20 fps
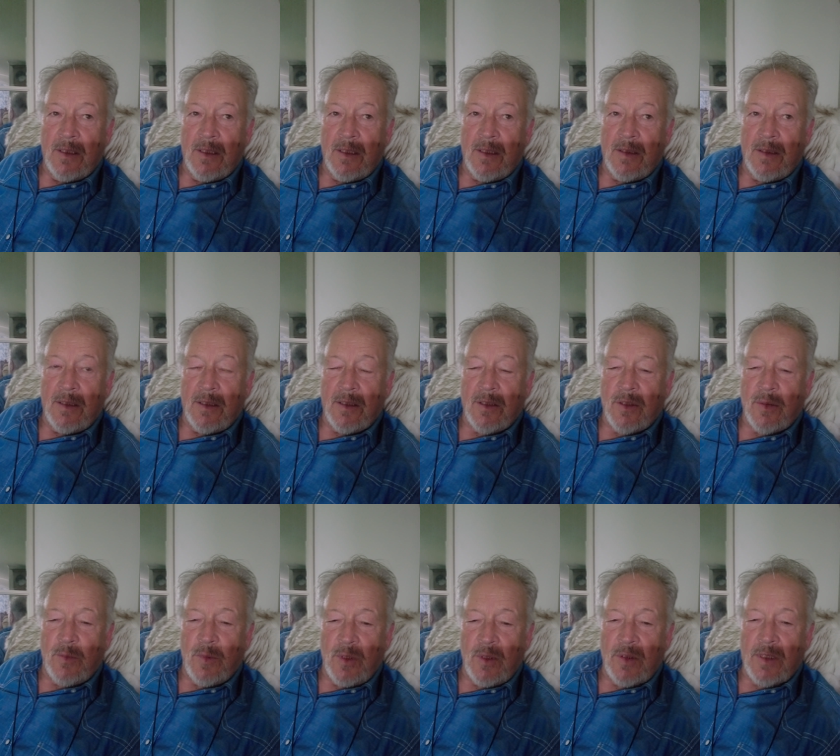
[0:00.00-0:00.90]
and uh,
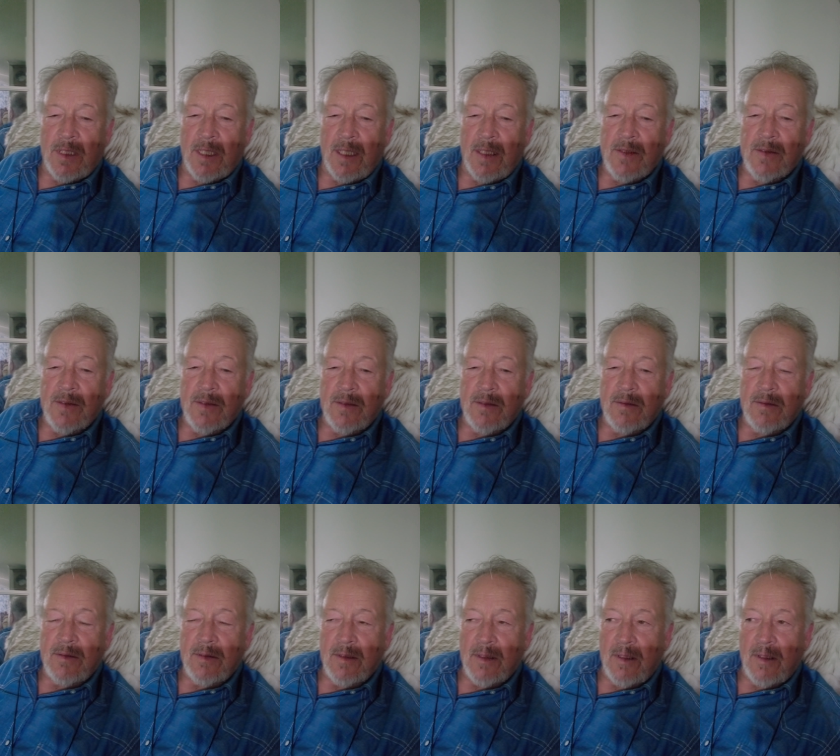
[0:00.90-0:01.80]

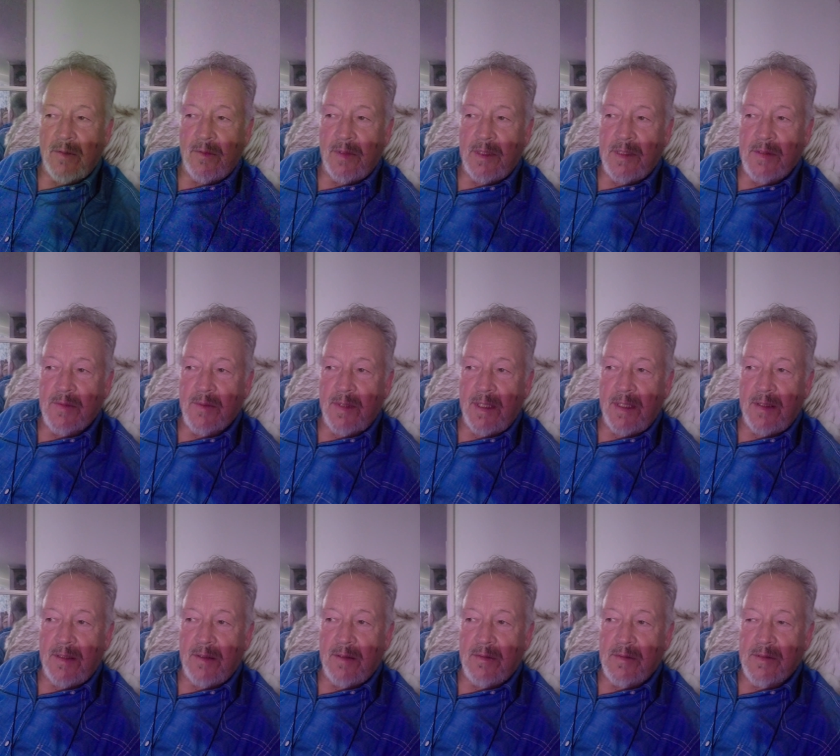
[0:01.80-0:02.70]
communication on these
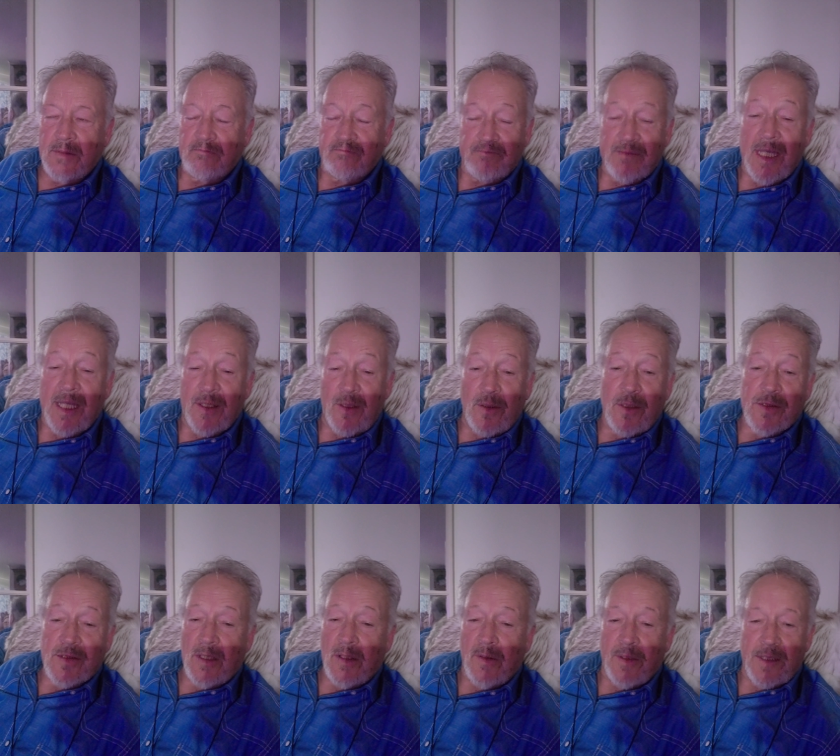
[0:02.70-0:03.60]
radios. I know
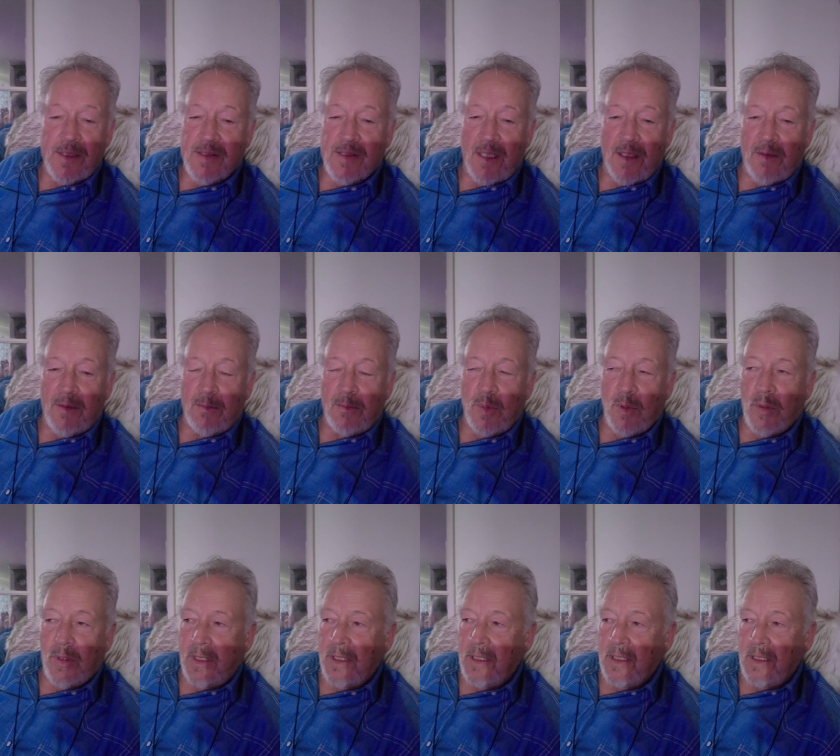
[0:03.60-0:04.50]
it's already sounding
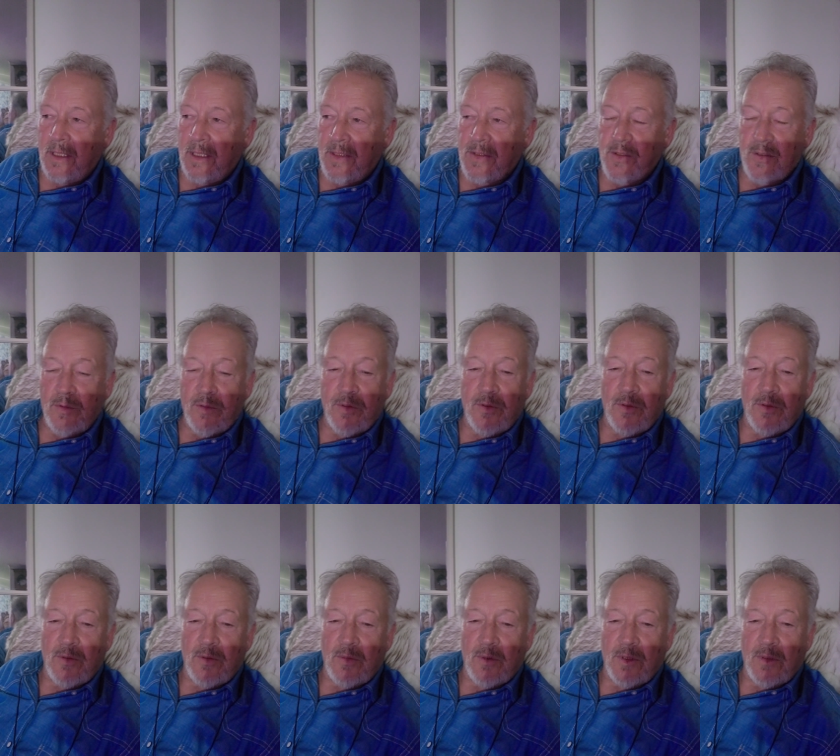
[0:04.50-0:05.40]
boring unless you're
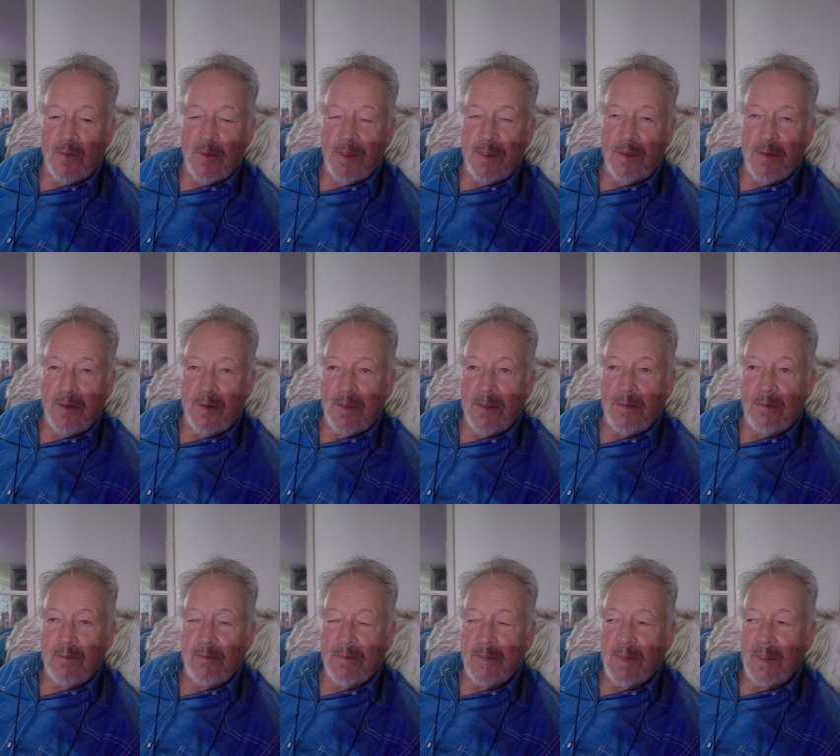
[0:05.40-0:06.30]
doing what we
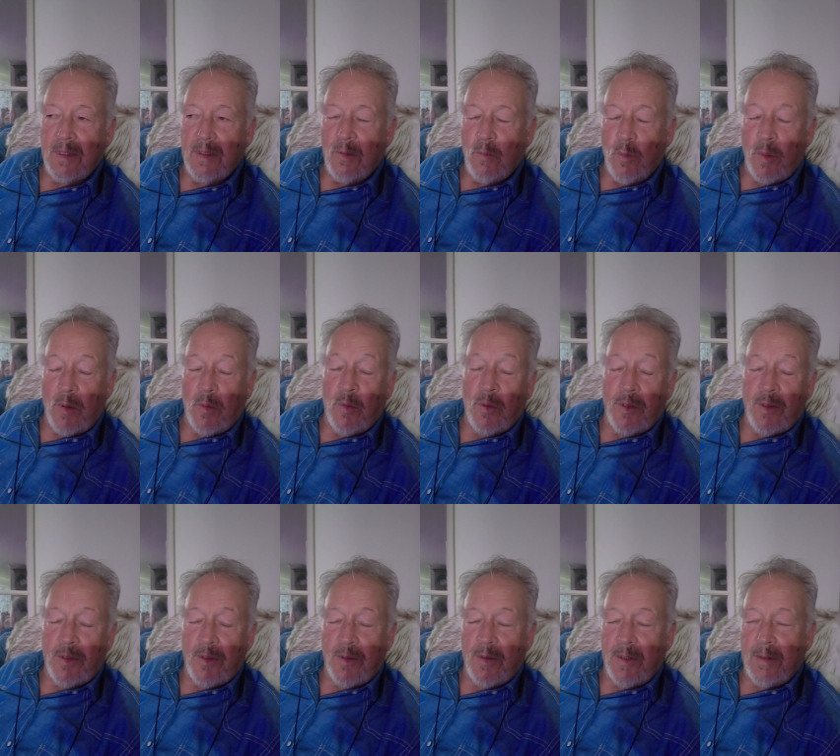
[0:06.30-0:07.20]
doing, what
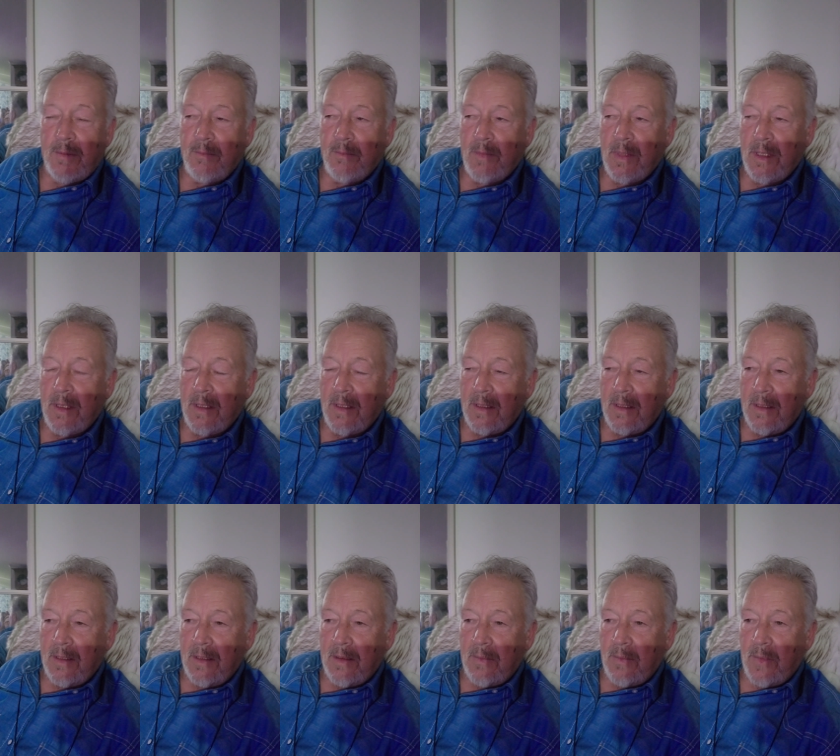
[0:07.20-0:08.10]
we're doing,
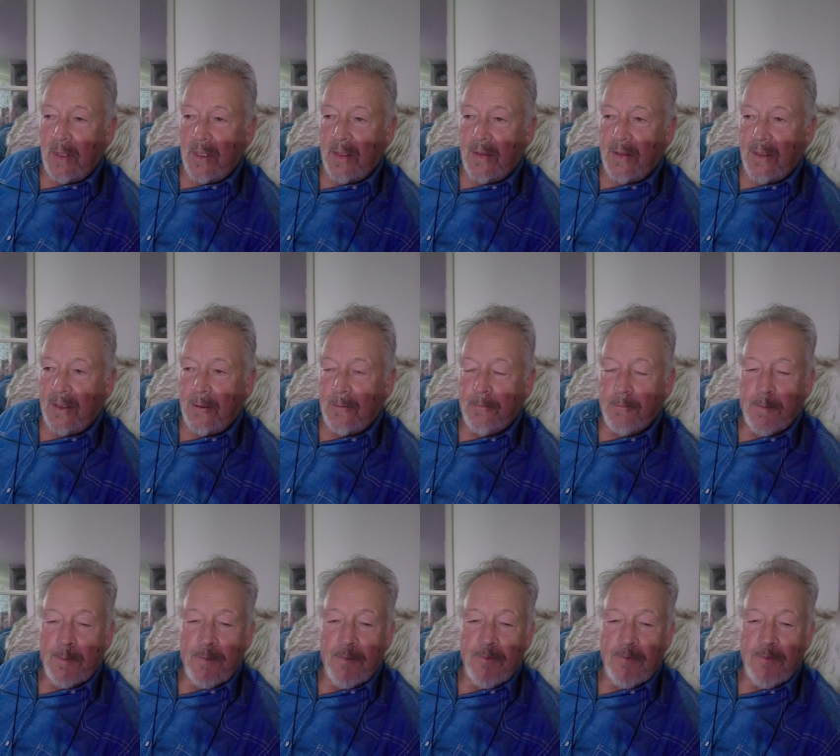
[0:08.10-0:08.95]
but um,